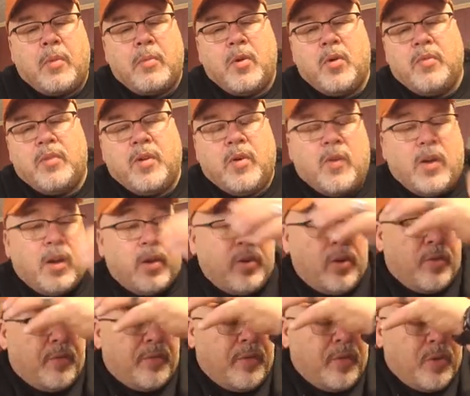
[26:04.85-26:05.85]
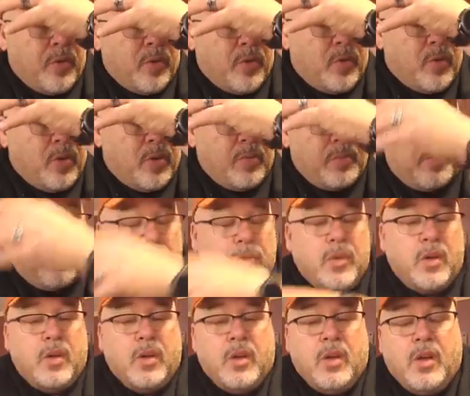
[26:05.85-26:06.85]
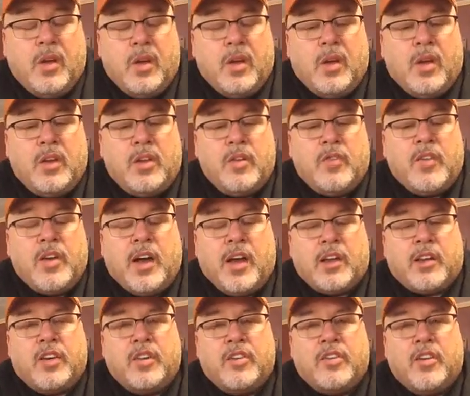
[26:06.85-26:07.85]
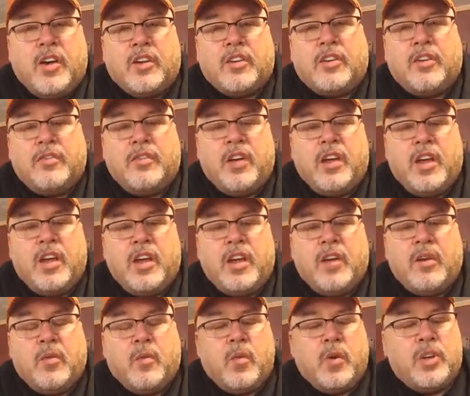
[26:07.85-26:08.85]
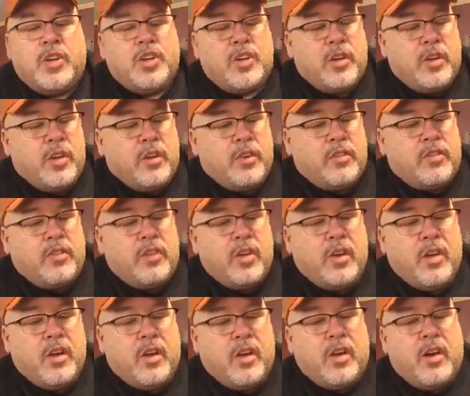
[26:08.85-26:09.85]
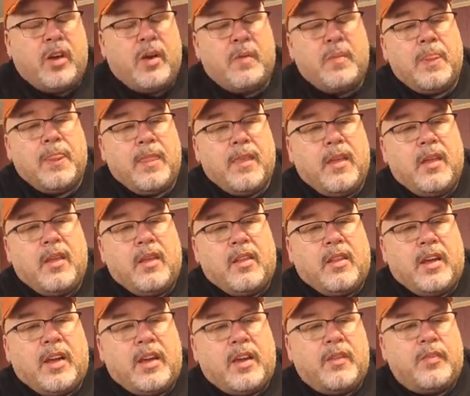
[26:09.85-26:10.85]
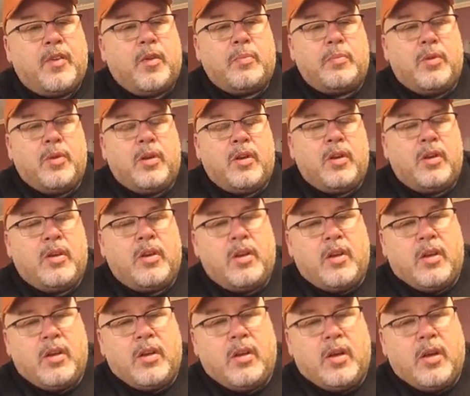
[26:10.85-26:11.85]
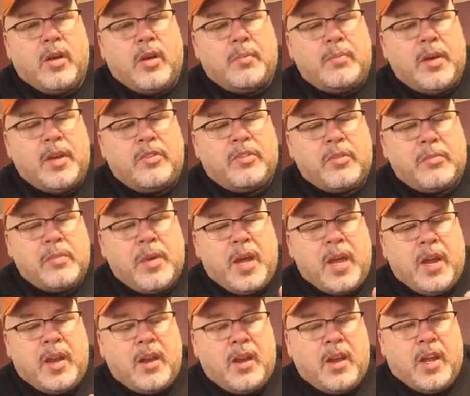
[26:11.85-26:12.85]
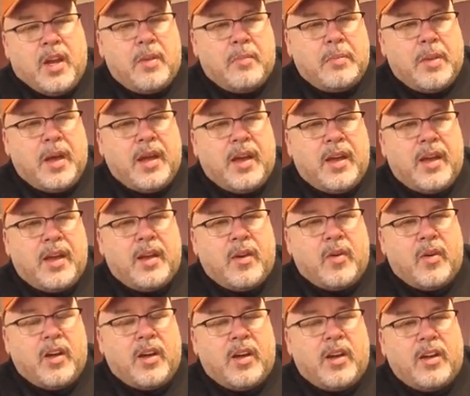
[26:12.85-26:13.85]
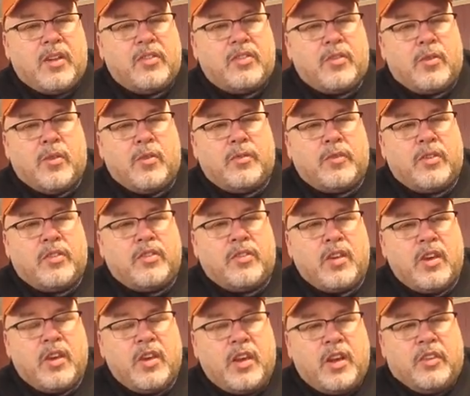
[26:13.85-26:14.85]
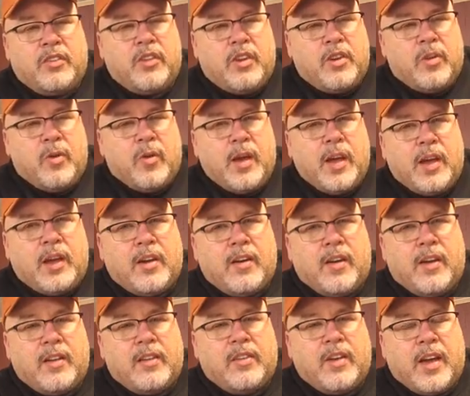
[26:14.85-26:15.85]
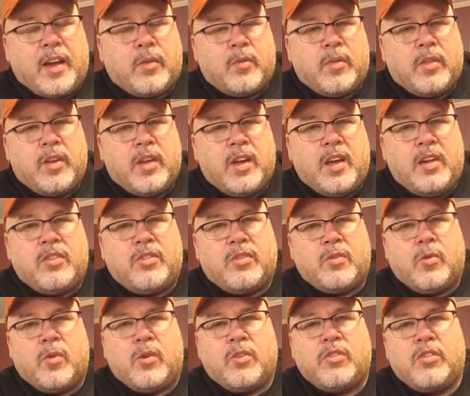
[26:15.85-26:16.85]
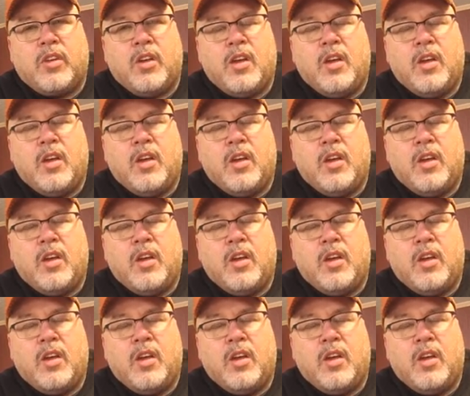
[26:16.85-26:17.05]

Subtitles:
moving around your food. You've got conductive heat, which is like if you're putting a piece of meat in a pan on a hot surface, it's in direct contact with a heat source.